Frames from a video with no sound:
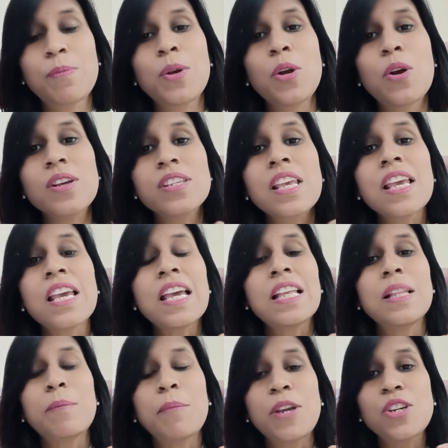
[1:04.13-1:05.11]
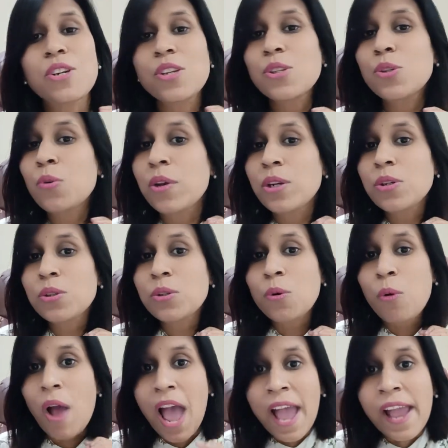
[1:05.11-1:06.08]
because the patient is going to
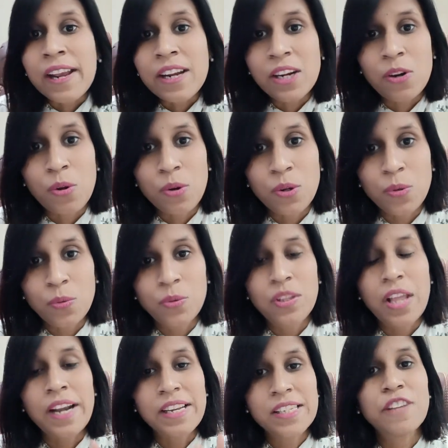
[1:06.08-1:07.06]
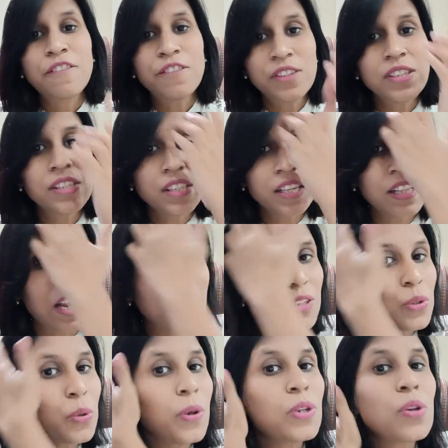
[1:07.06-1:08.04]
throw anger on you. That is the first thing that
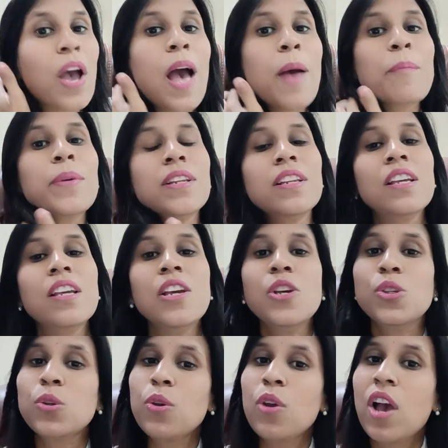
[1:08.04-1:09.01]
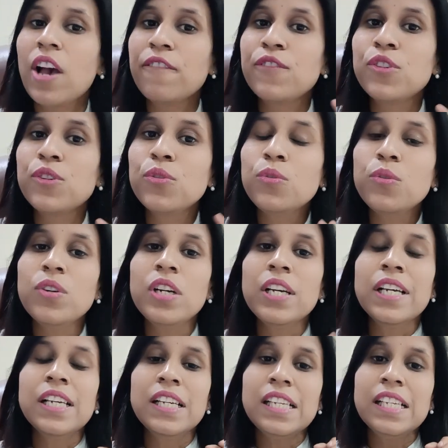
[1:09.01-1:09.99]
is going to happen. So you have to
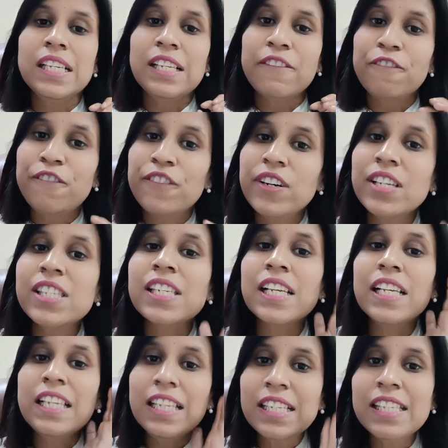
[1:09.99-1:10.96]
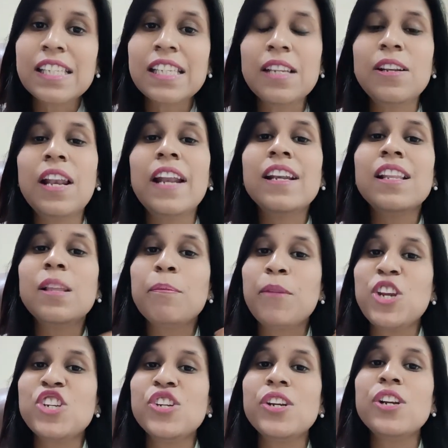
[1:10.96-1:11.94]
first listen, let the
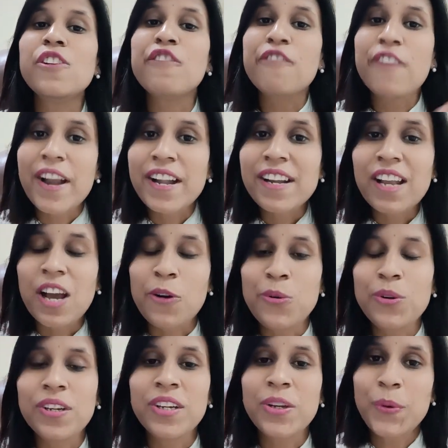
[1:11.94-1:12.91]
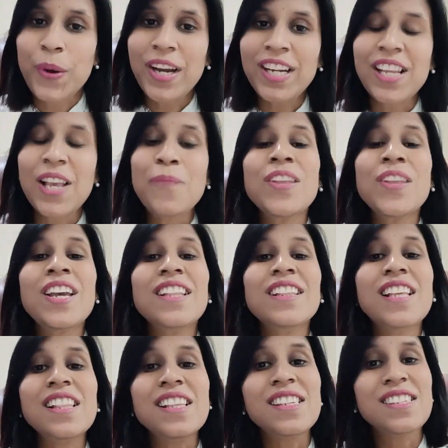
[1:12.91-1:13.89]
patient vent out, right?
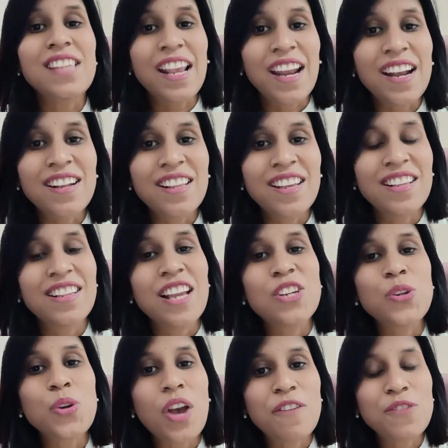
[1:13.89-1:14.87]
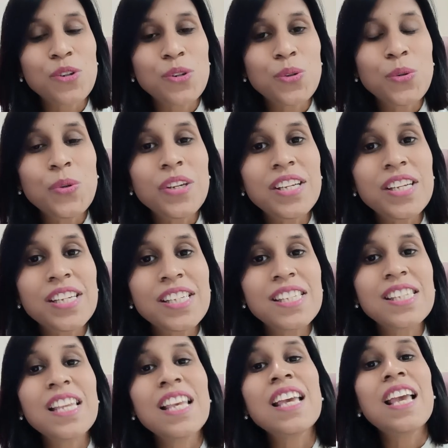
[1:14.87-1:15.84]
Then the second thing that you have to do
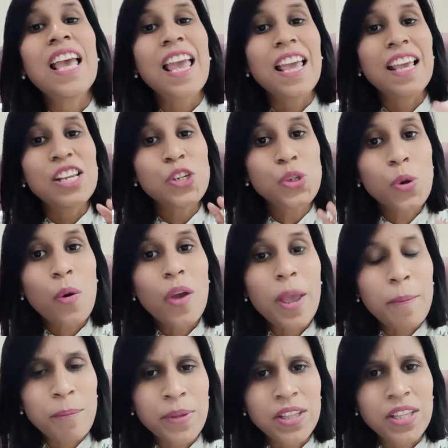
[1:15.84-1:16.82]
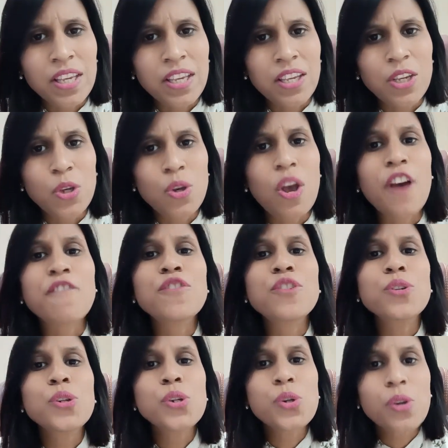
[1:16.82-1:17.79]
is show empathy. You have
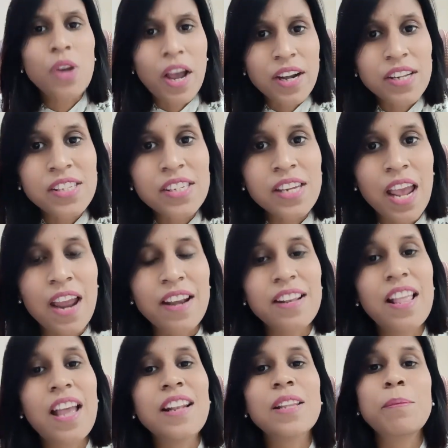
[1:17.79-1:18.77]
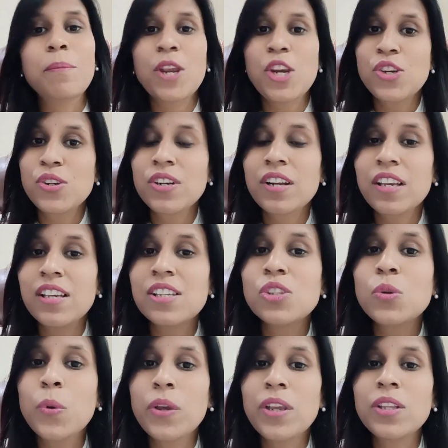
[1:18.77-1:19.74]
to understand that the patient is
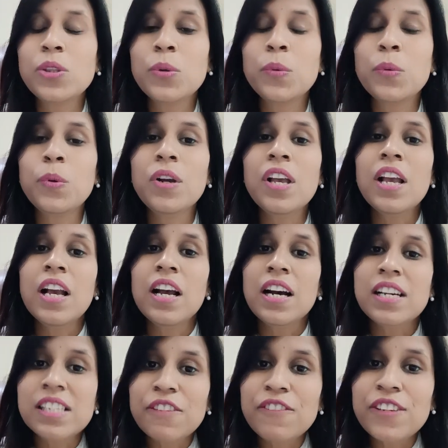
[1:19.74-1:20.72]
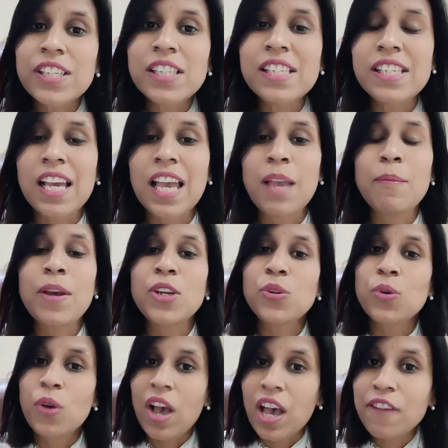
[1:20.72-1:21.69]
going through a difficult time, and
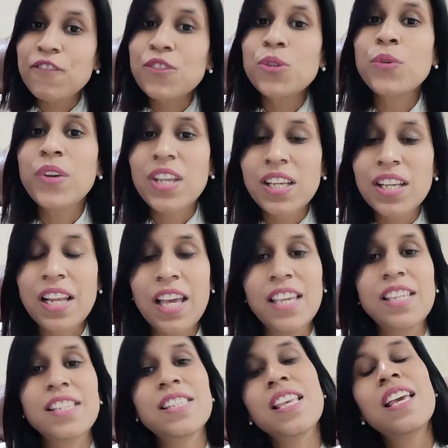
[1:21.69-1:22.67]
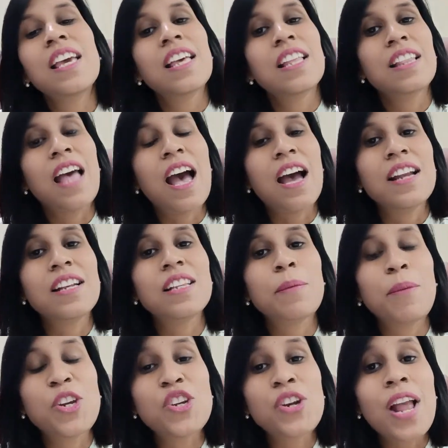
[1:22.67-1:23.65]
you have to realize that the
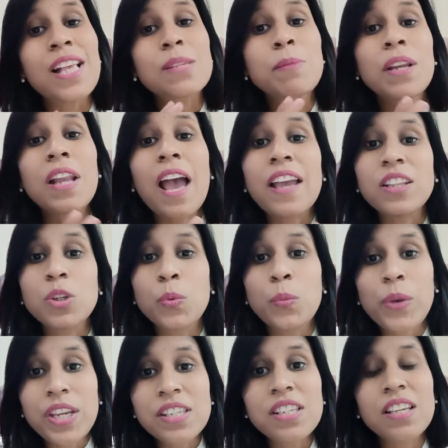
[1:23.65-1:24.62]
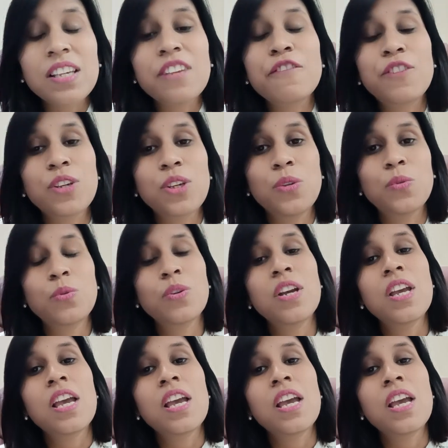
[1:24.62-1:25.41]
patient has been either waiting for you